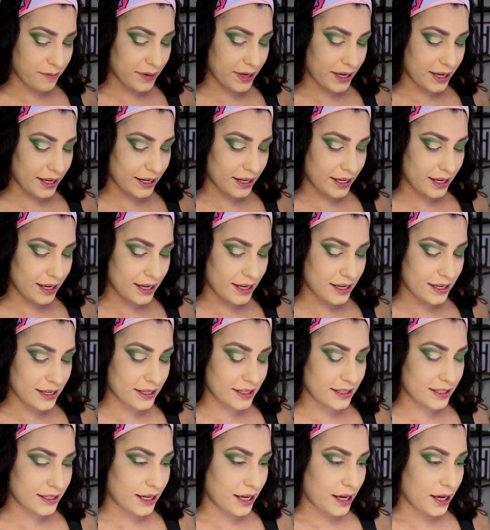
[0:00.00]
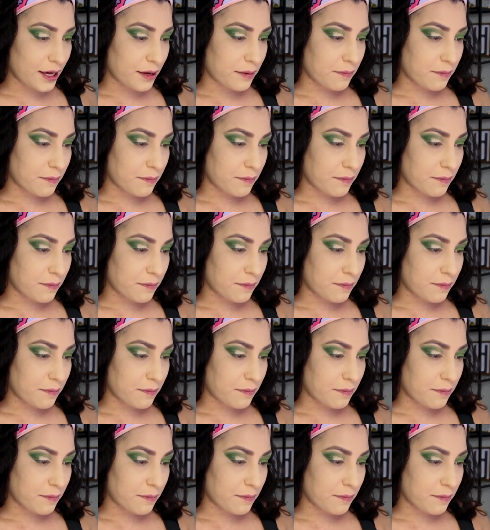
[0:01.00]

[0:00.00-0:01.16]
it is